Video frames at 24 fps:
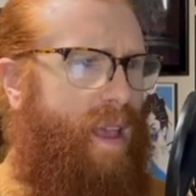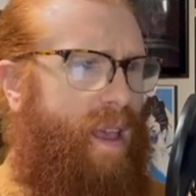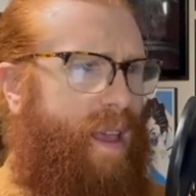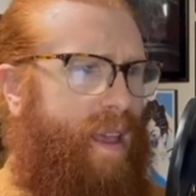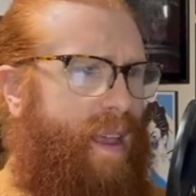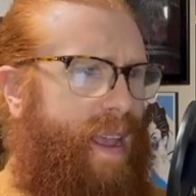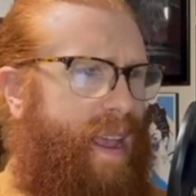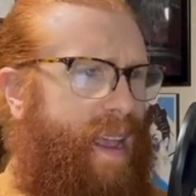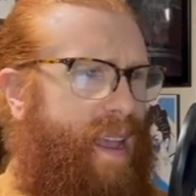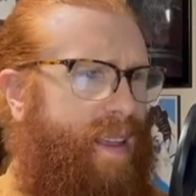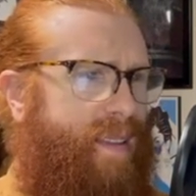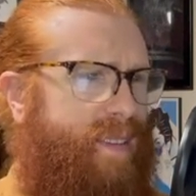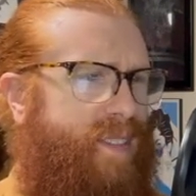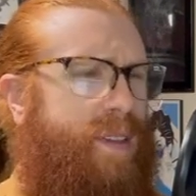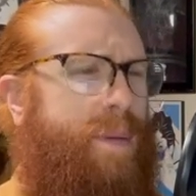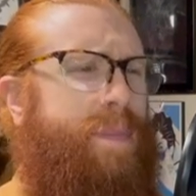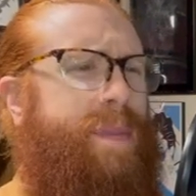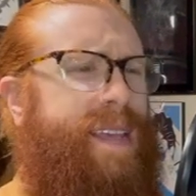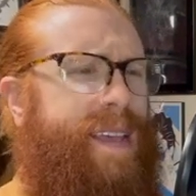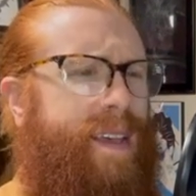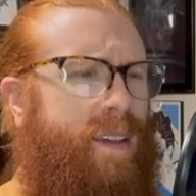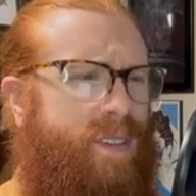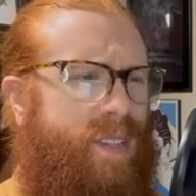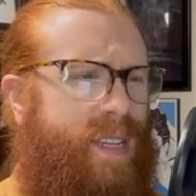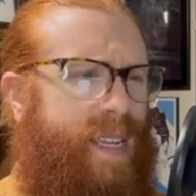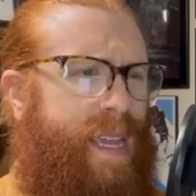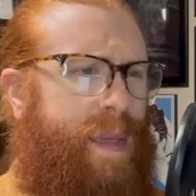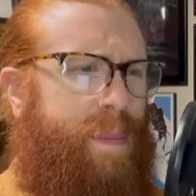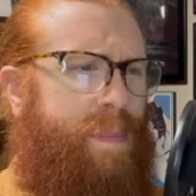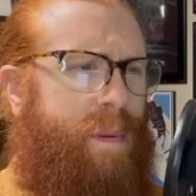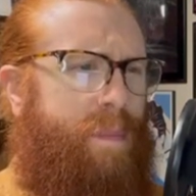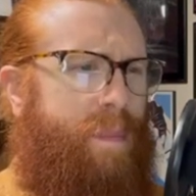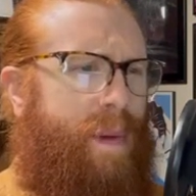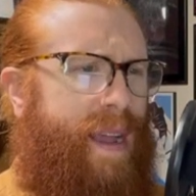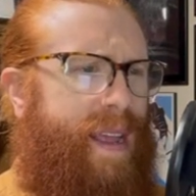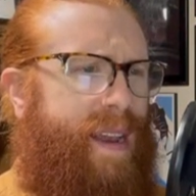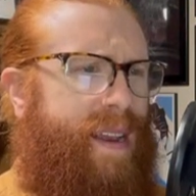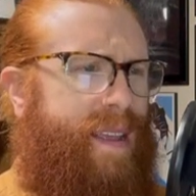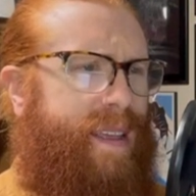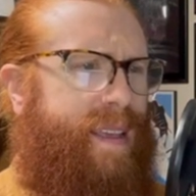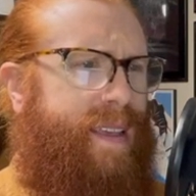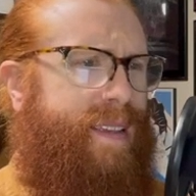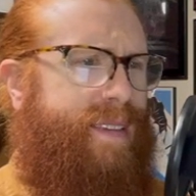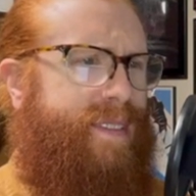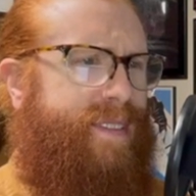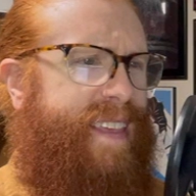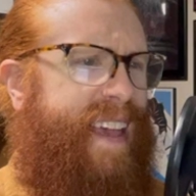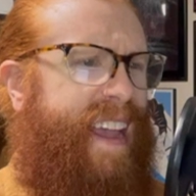And something else to keep in mind
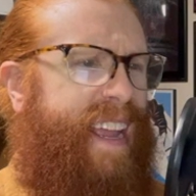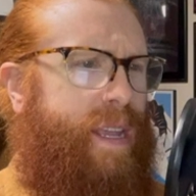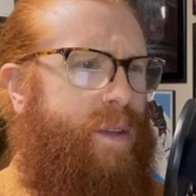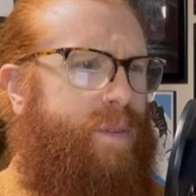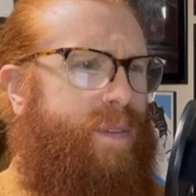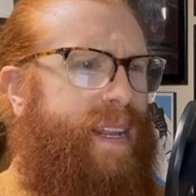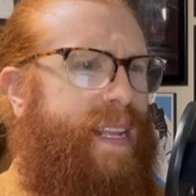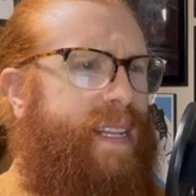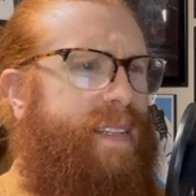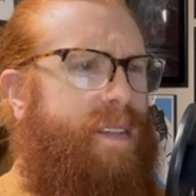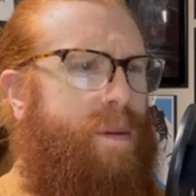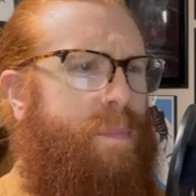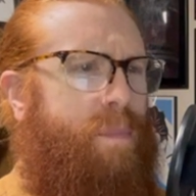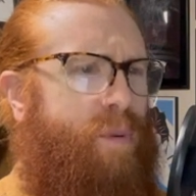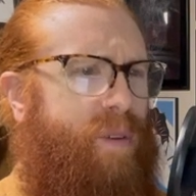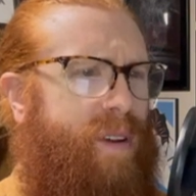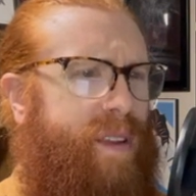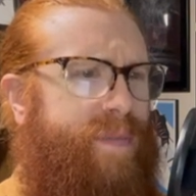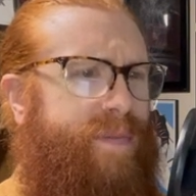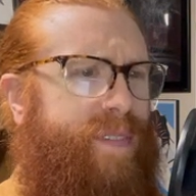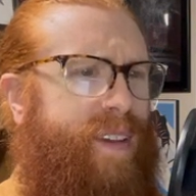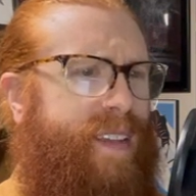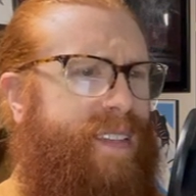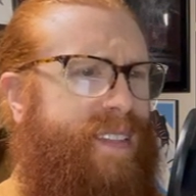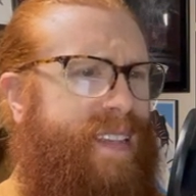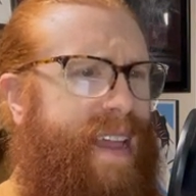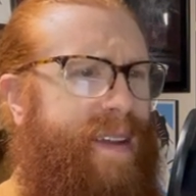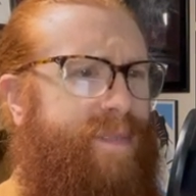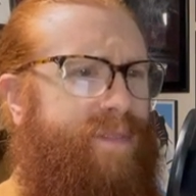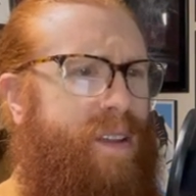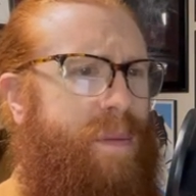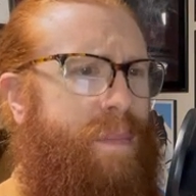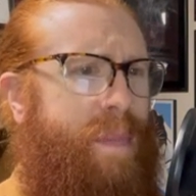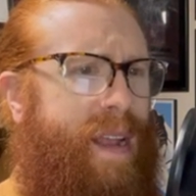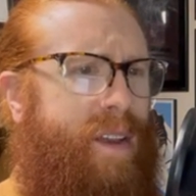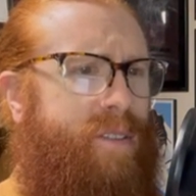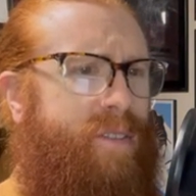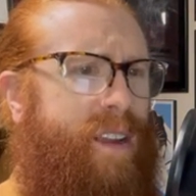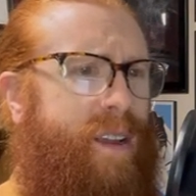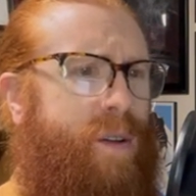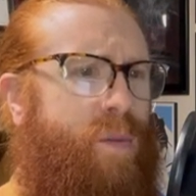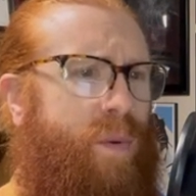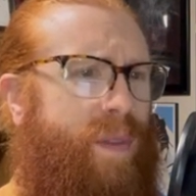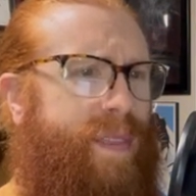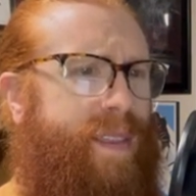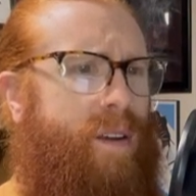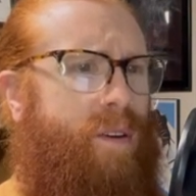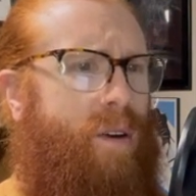is that you need to prefix every
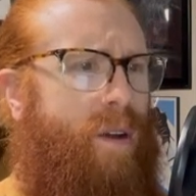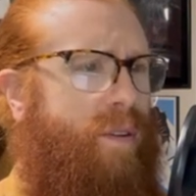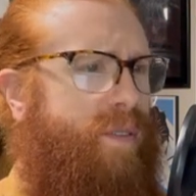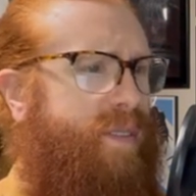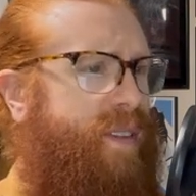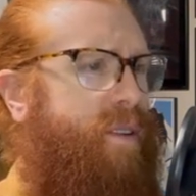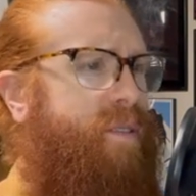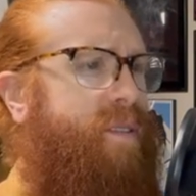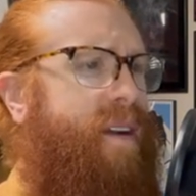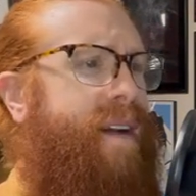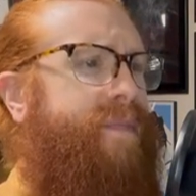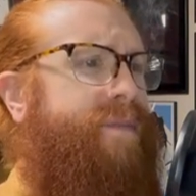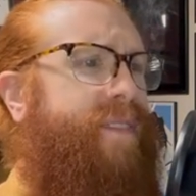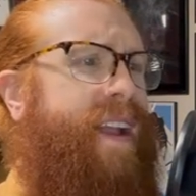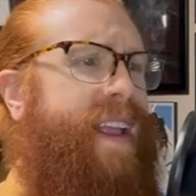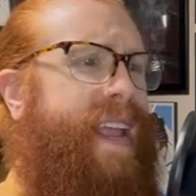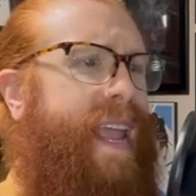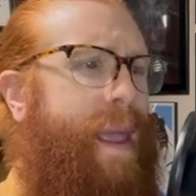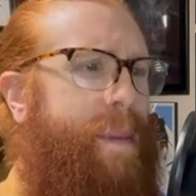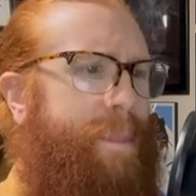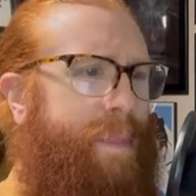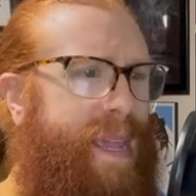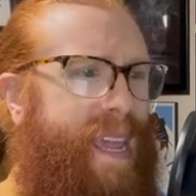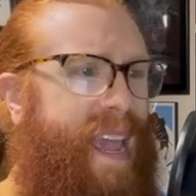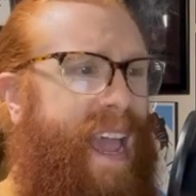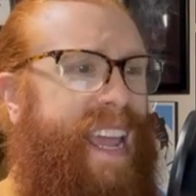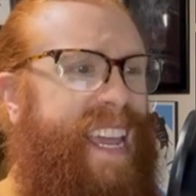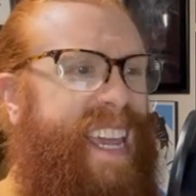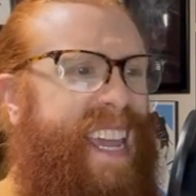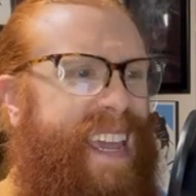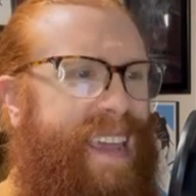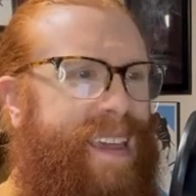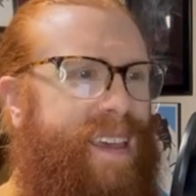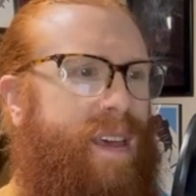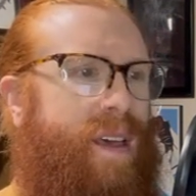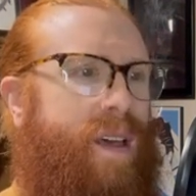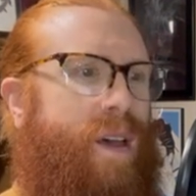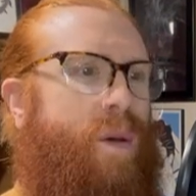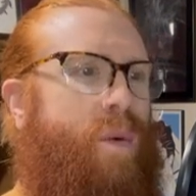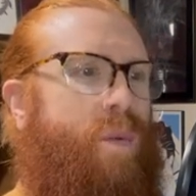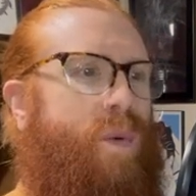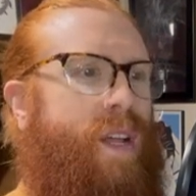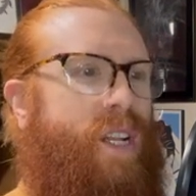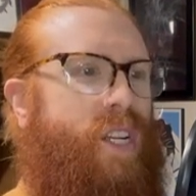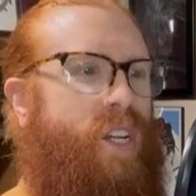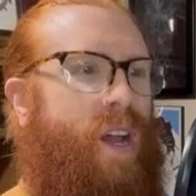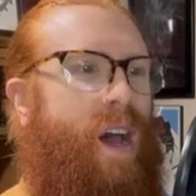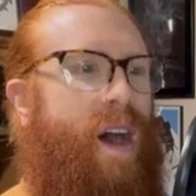metric with your HostedGraphite API key,
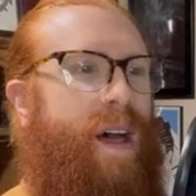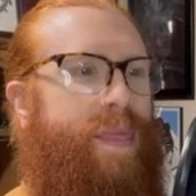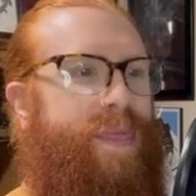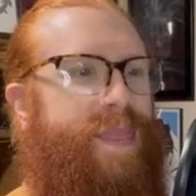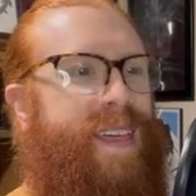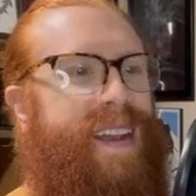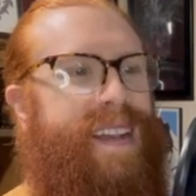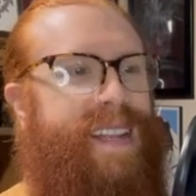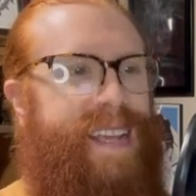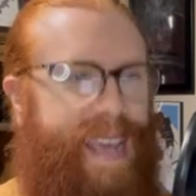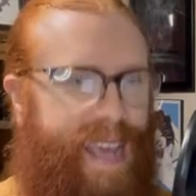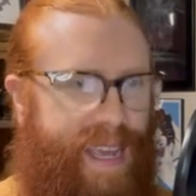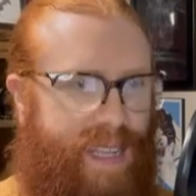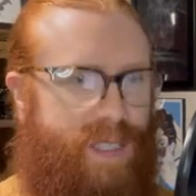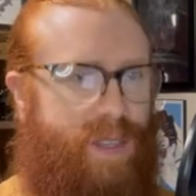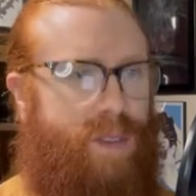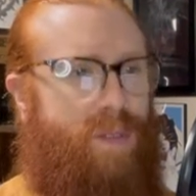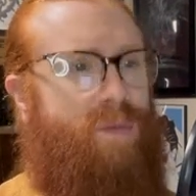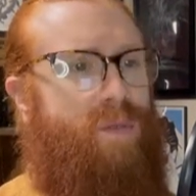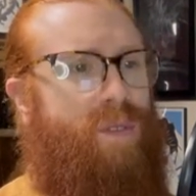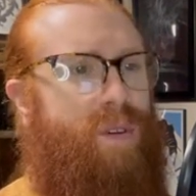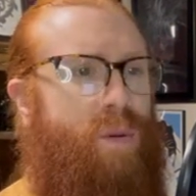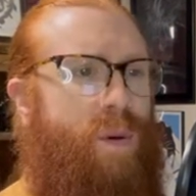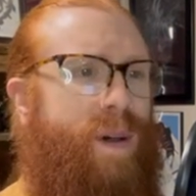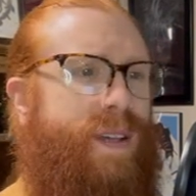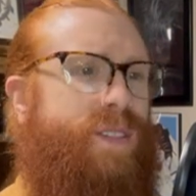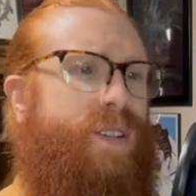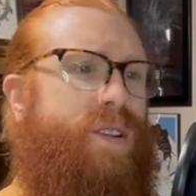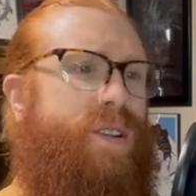which authenticates the request